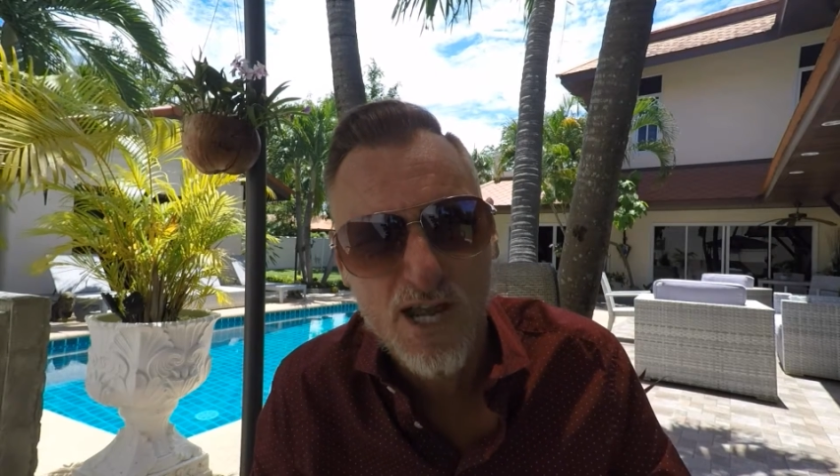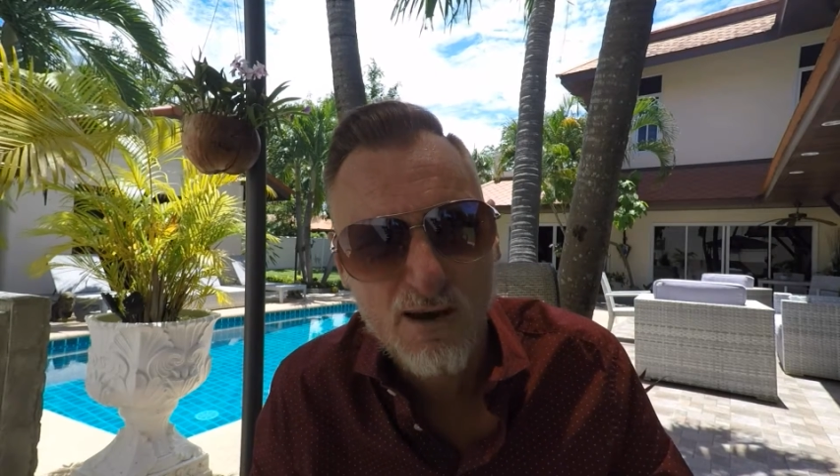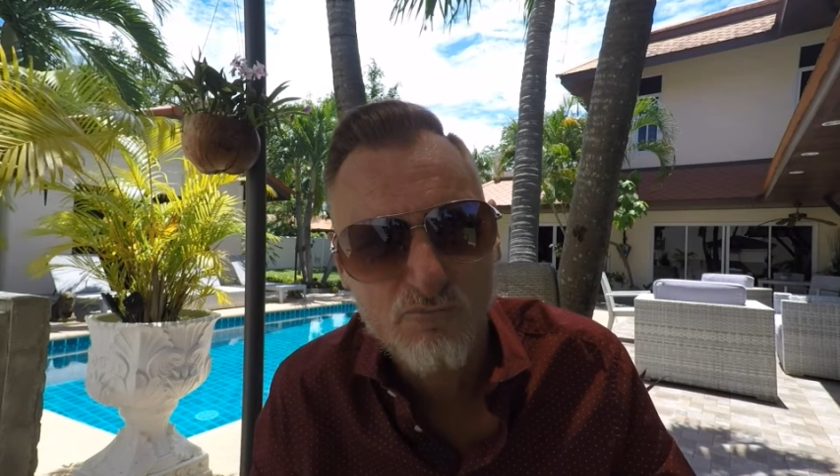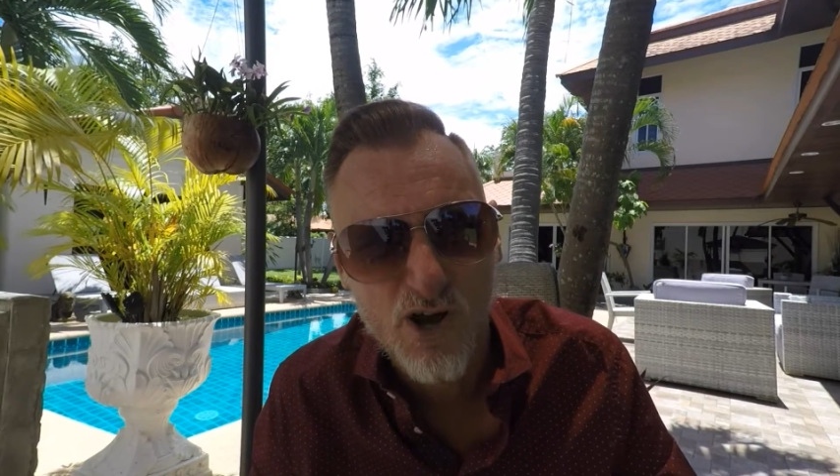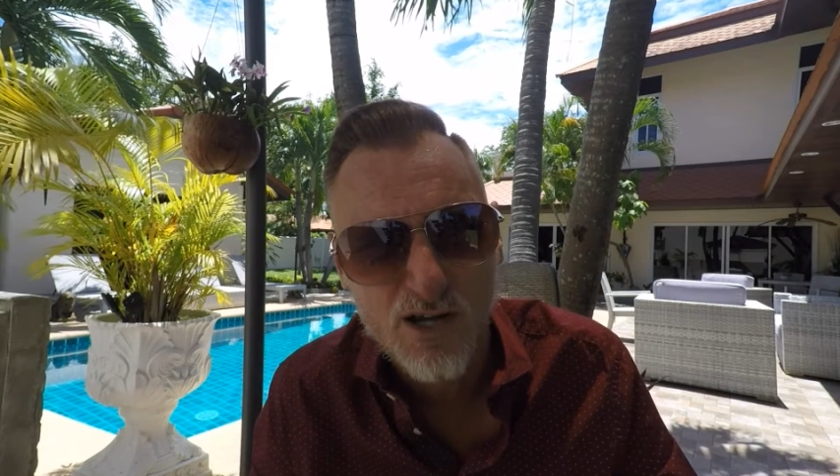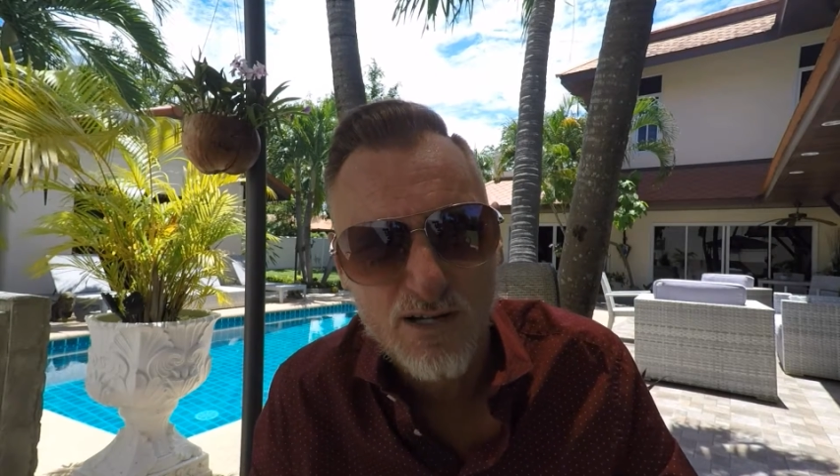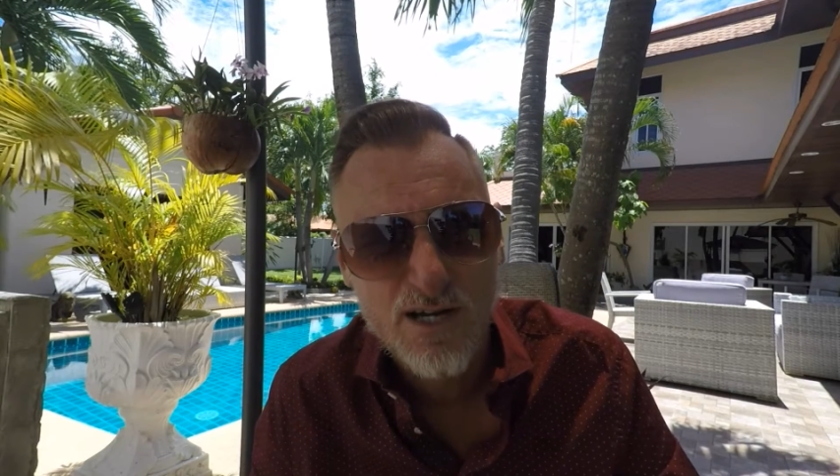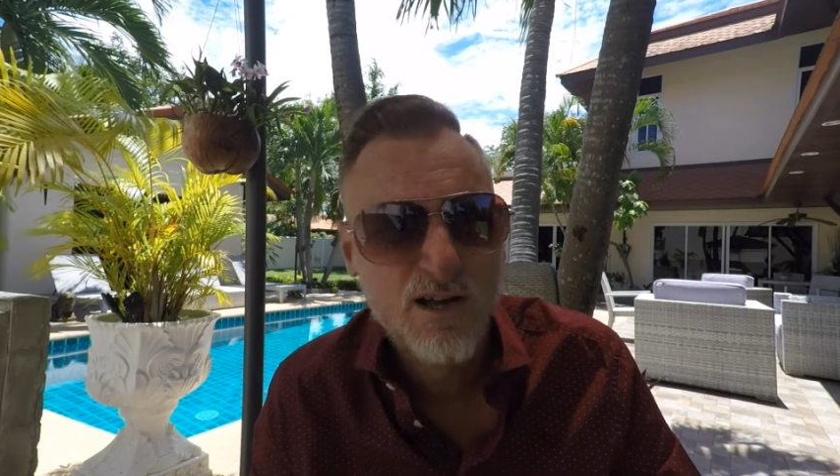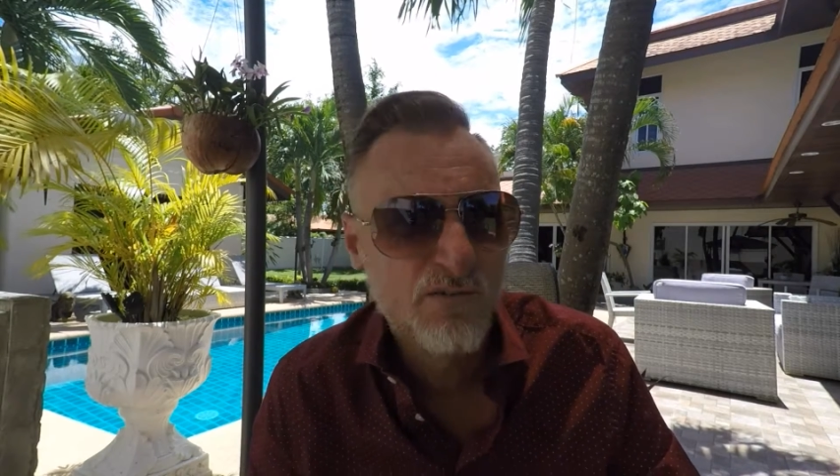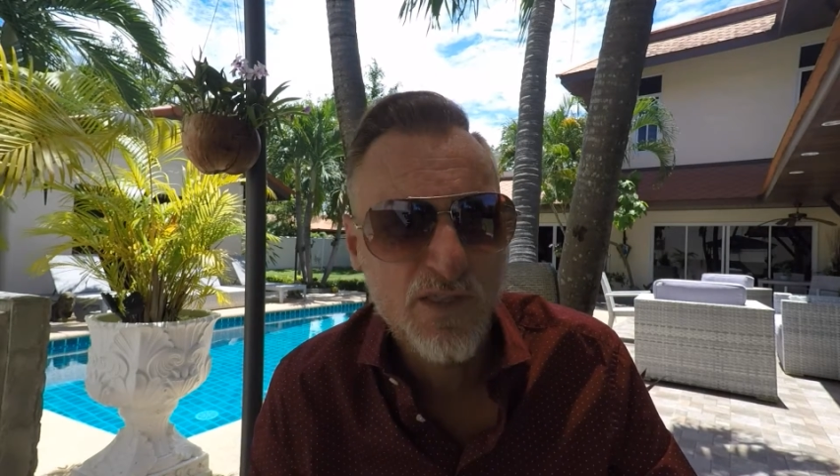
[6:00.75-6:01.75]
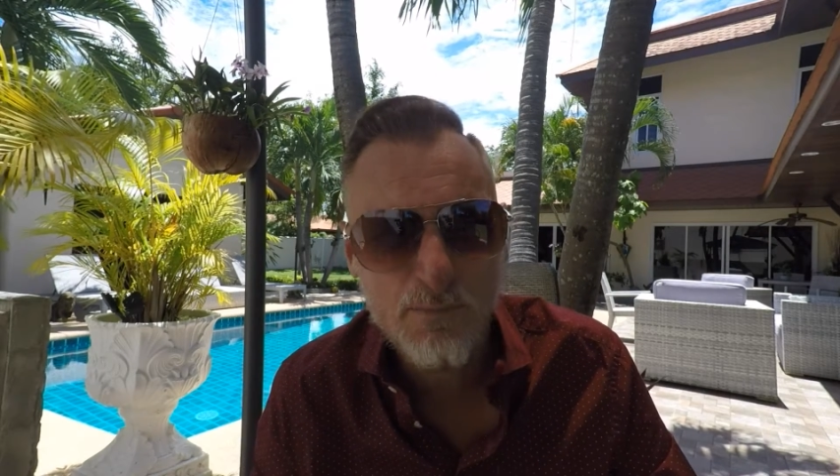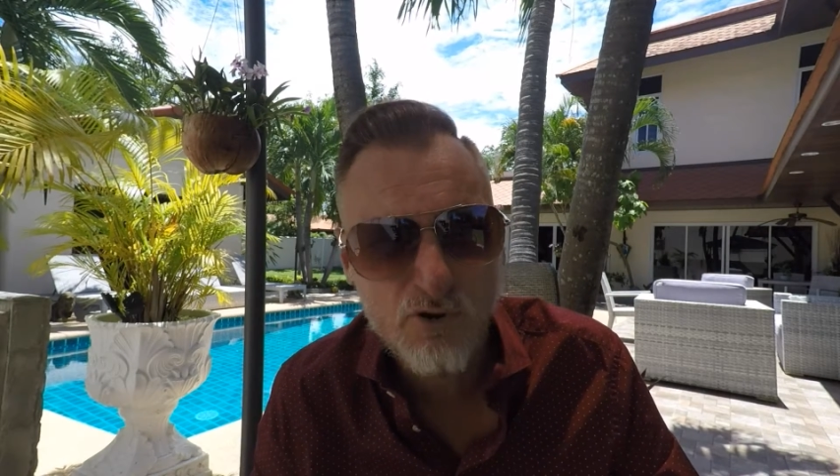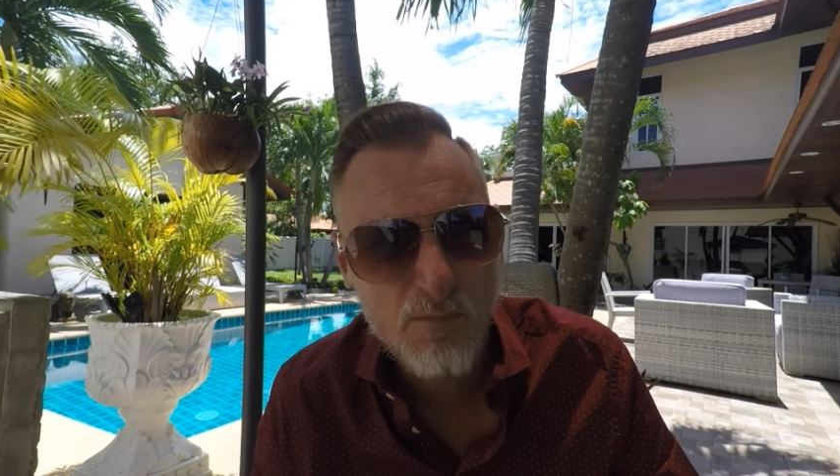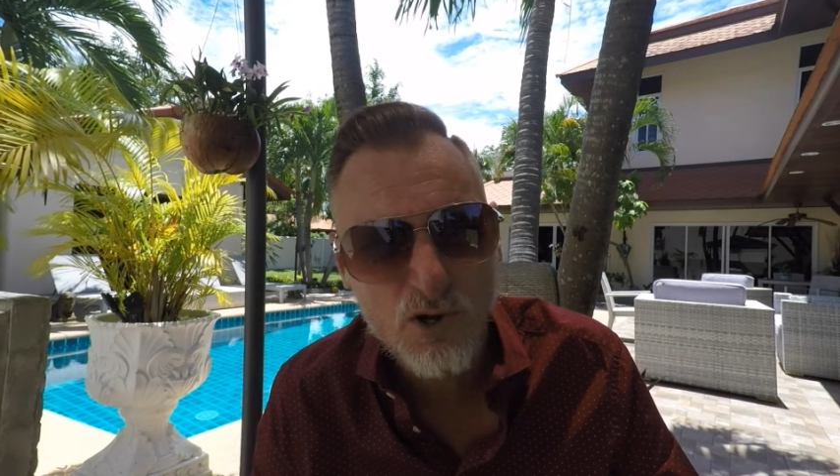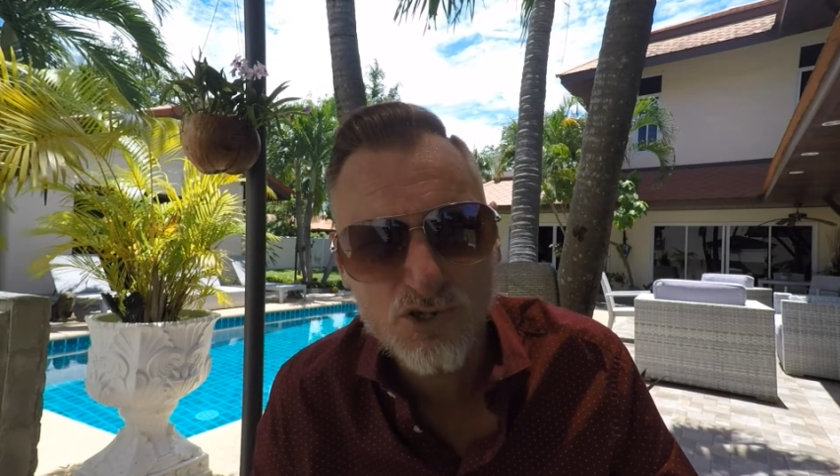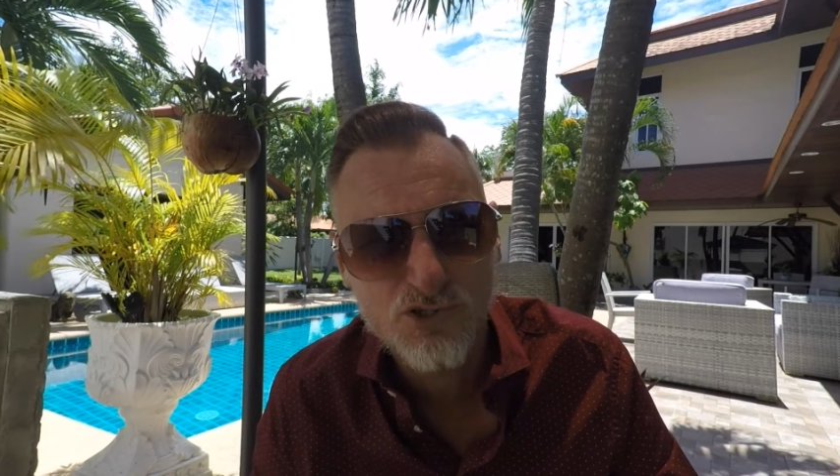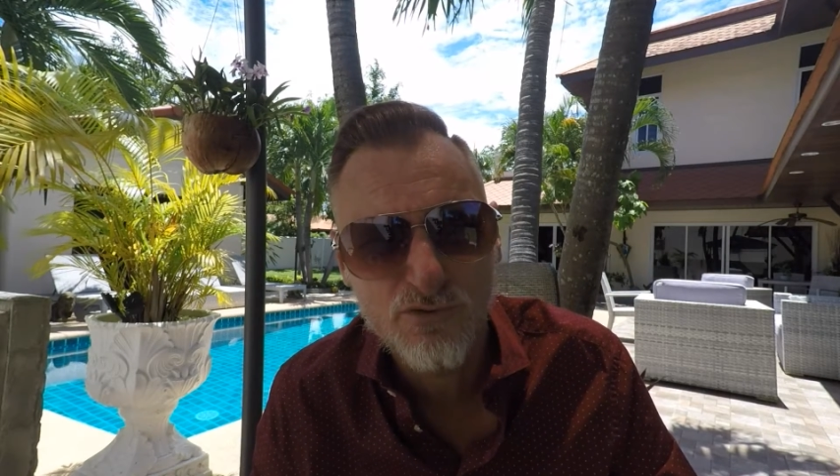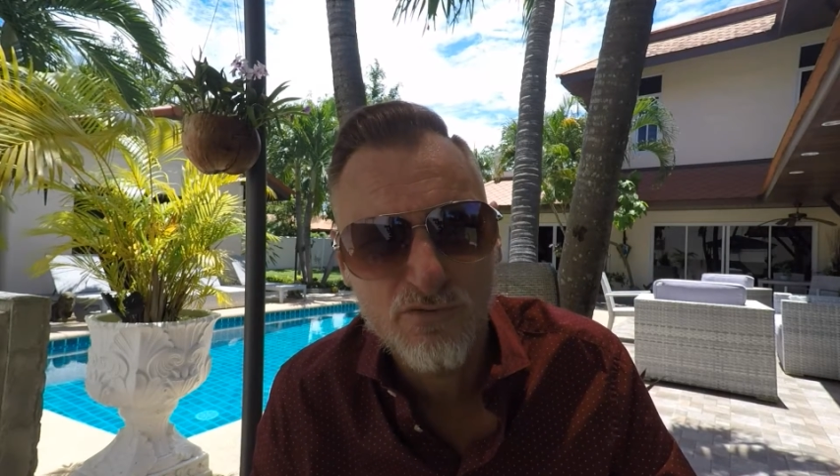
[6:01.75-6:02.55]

camera for their promotional